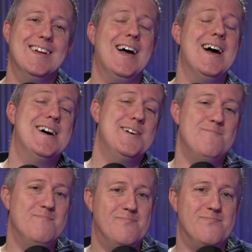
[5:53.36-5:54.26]

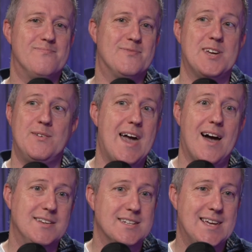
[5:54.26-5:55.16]
So, yeah,
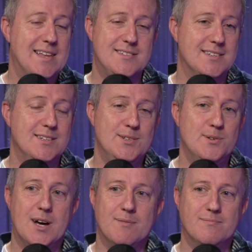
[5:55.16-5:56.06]
I just had
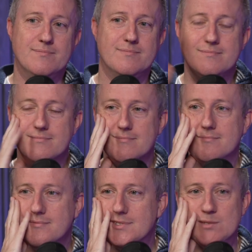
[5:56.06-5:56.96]
to
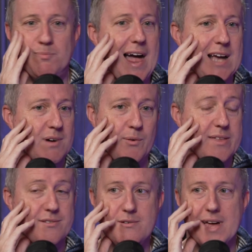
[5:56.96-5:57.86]
just blag my way
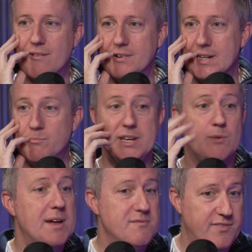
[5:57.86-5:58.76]
through that, really. But it
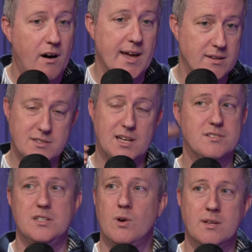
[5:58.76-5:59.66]
went fine.
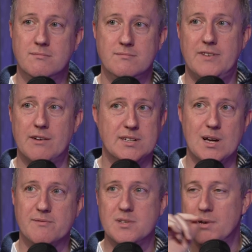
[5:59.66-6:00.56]
Chelsea won very
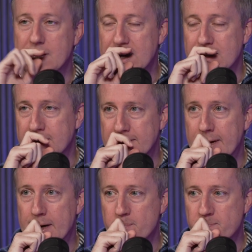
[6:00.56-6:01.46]
comfortably,
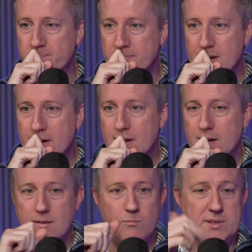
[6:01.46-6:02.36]
and
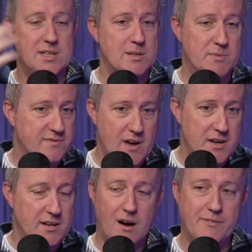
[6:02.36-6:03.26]
we did some of the
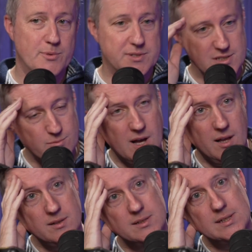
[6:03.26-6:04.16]
phoning afterwards as
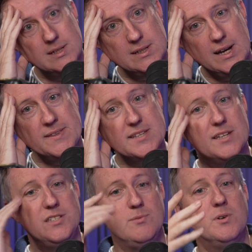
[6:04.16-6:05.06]
well. And they
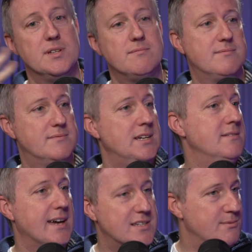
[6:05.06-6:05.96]
said, do you want to do
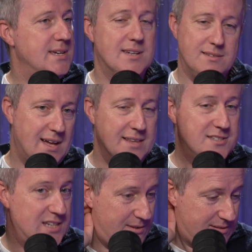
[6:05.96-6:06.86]
next week? And
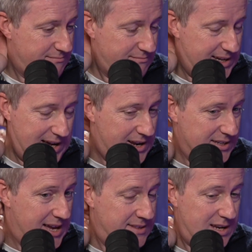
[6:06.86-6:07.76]
I
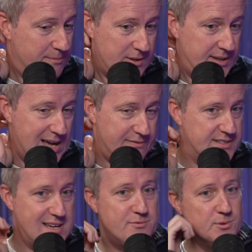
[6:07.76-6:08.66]
ended up doing that for
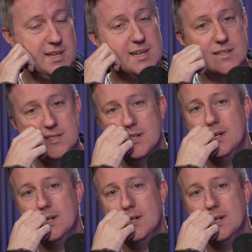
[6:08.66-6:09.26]
several years.